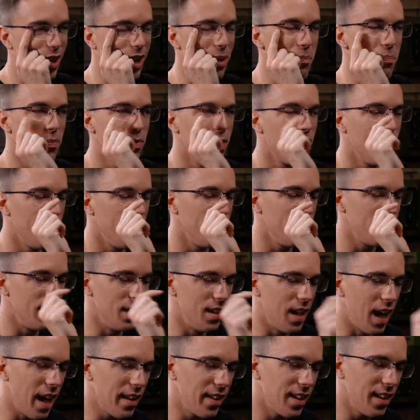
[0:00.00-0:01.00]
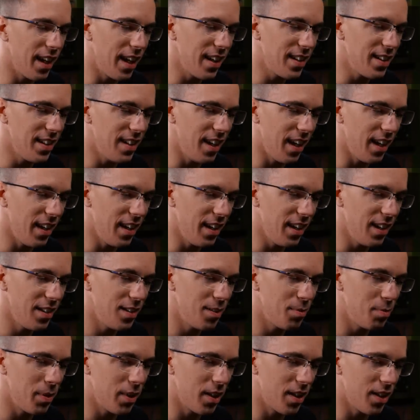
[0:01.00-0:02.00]
Okay, not the
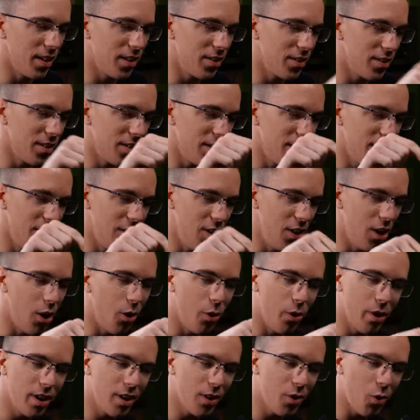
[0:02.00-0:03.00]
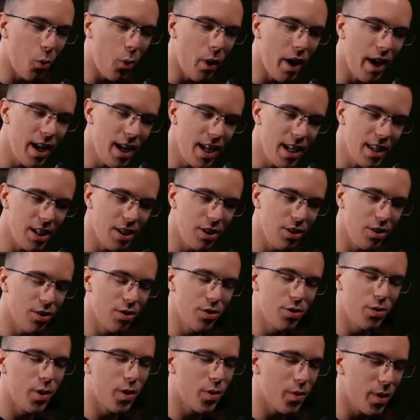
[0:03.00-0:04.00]
1980s, because knowing the way that
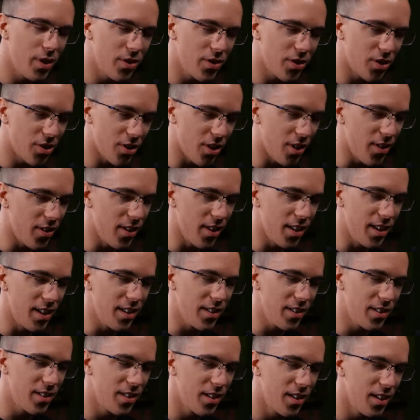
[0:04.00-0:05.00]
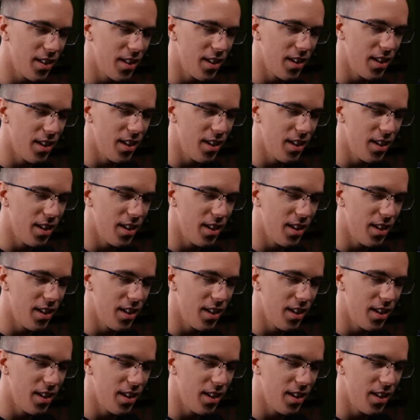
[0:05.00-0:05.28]
you're doing research on this,